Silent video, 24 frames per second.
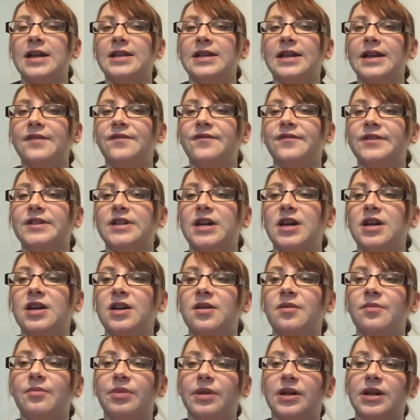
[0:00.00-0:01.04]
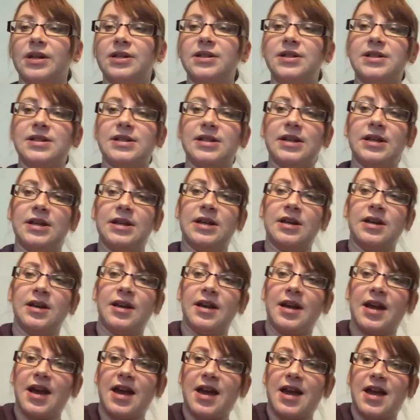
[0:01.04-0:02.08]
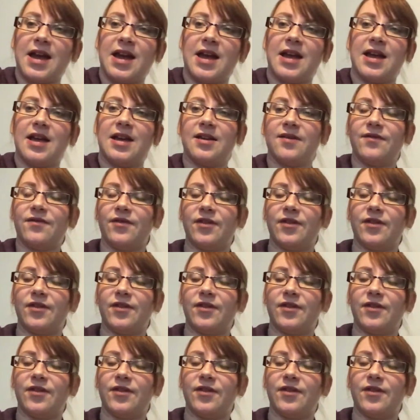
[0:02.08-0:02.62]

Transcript: they've done bloods. Yay.